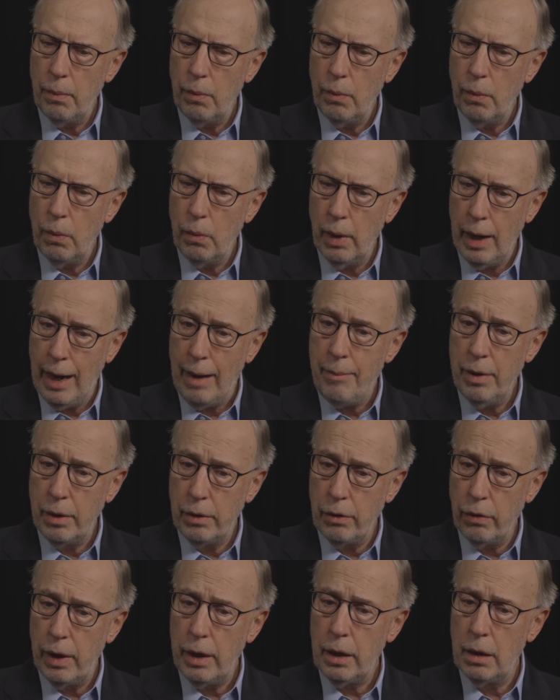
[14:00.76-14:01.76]
when I've been
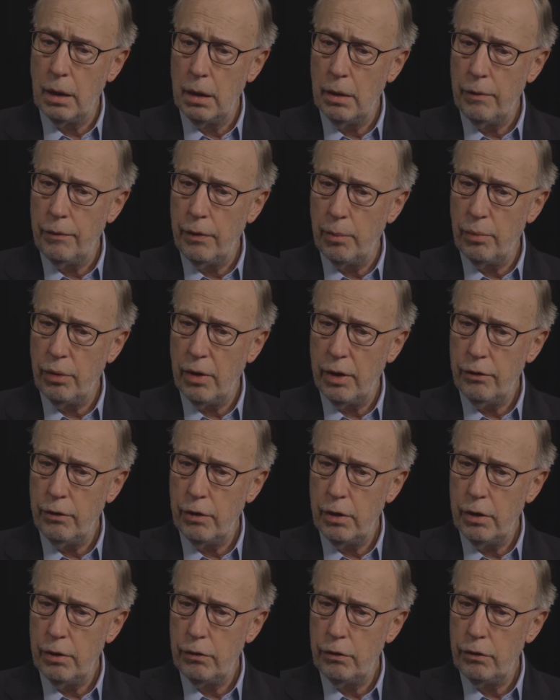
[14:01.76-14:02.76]
critical of the
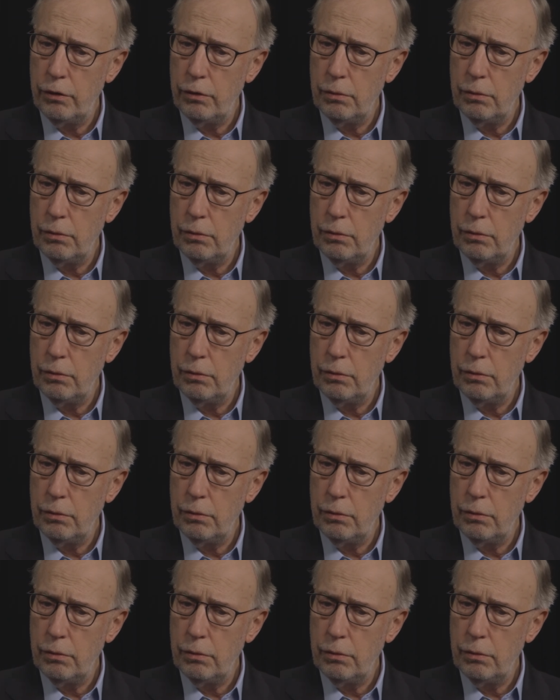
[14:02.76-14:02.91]
president's